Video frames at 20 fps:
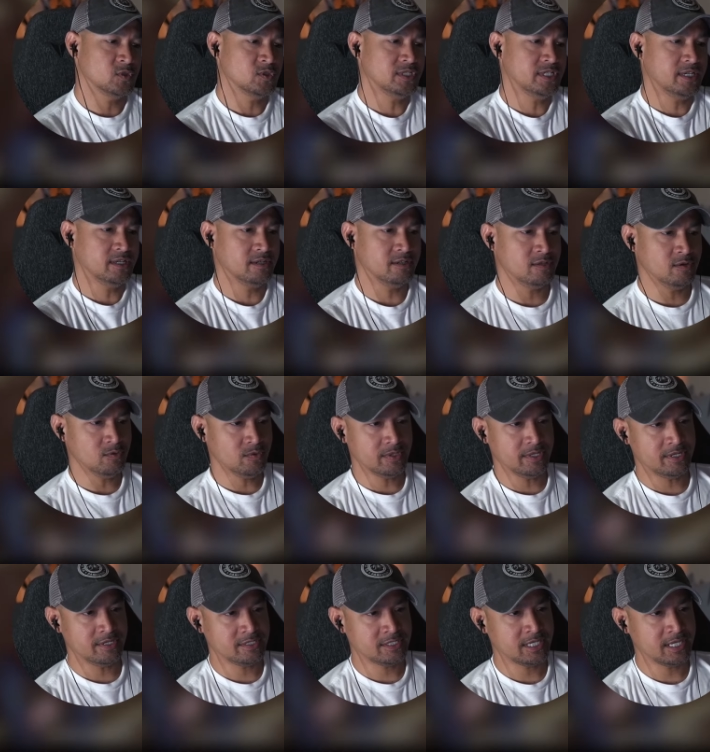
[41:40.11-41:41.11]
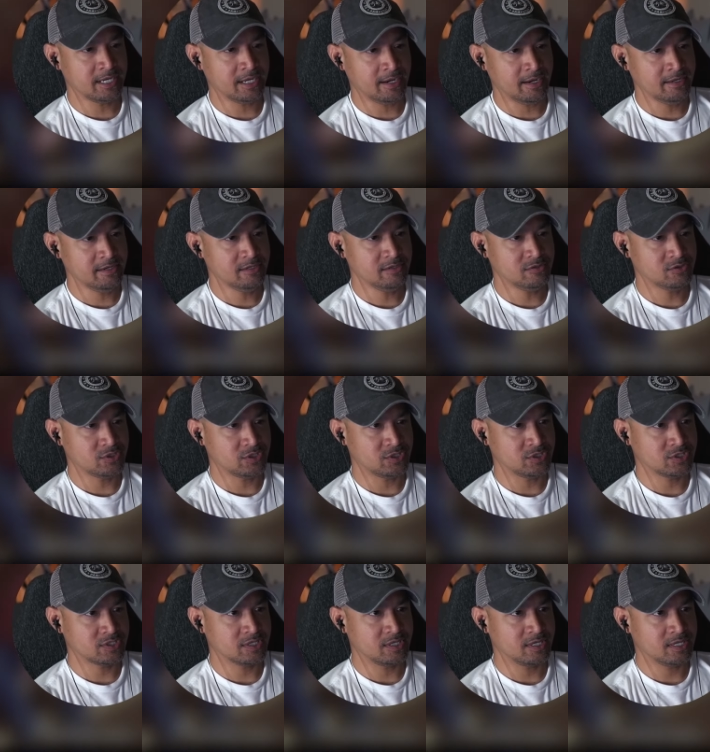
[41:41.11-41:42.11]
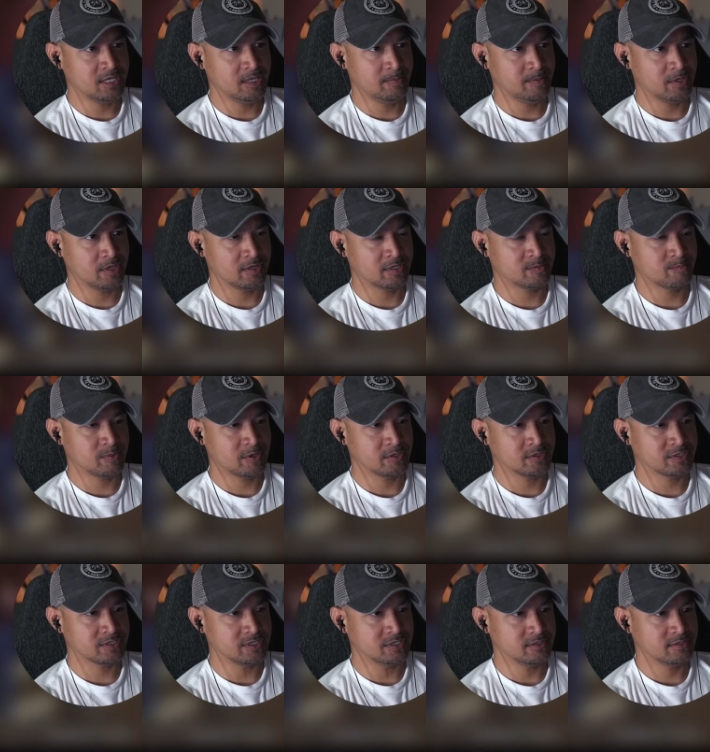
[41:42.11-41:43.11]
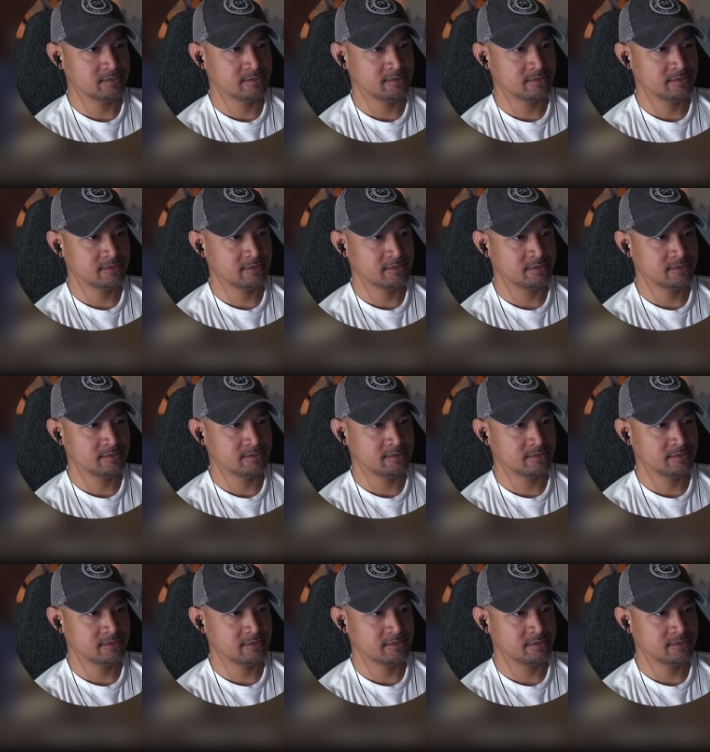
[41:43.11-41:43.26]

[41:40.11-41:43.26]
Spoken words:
What's he gonna do with it? Is he gonna hide it, or is he just gonna keep it on his person?